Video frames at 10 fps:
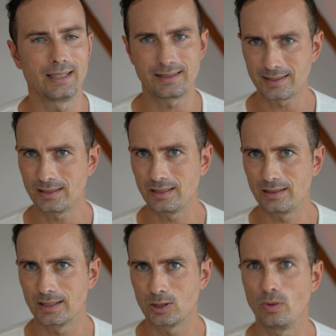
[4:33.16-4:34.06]
I
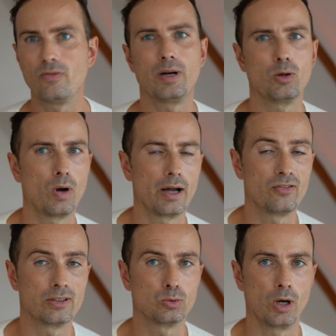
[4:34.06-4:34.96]
tested this with my
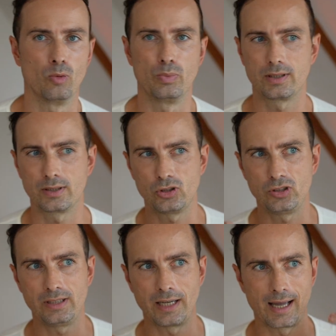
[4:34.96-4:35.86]
wife as well because
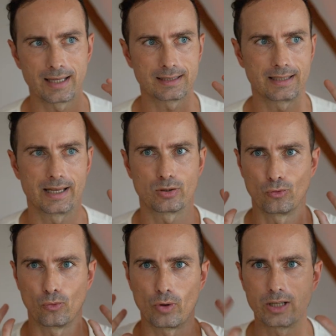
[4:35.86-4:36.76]
she has that
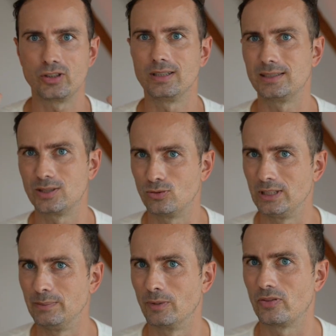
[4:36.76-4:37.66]
rushing
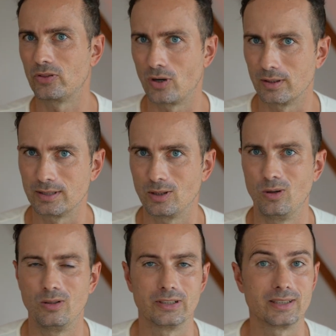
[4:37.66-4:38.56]
stream of thoughts
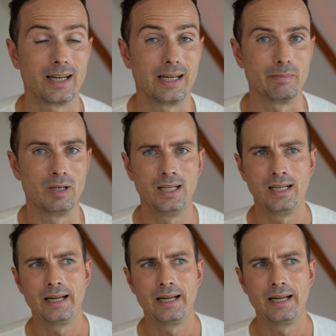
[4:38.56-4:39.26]
all the time.